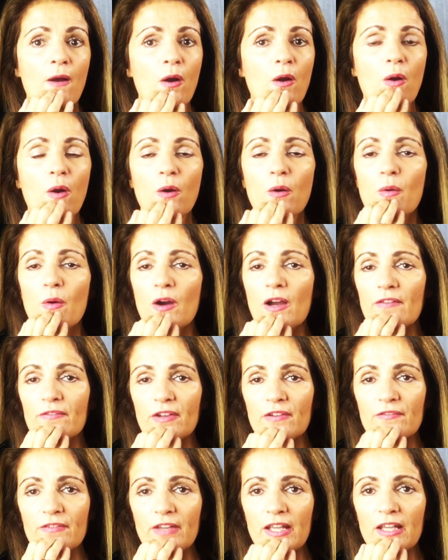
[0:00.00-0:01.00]
Oh, what if
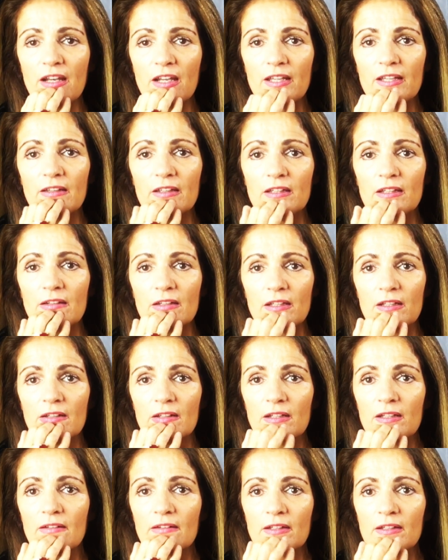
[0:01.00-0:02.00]
I fail it?
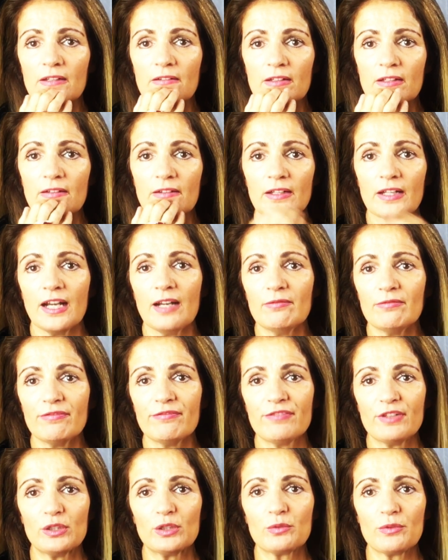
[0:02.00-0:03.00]
I'm
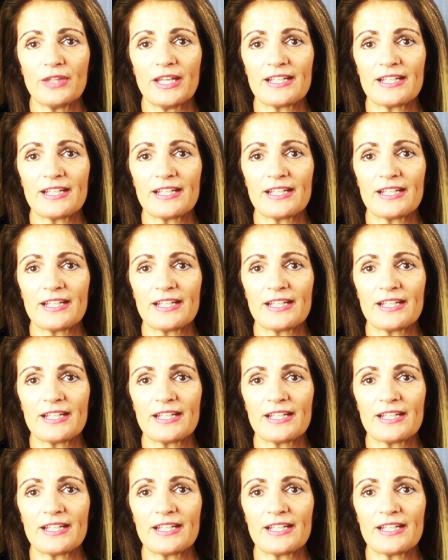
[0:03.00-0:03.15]
filled with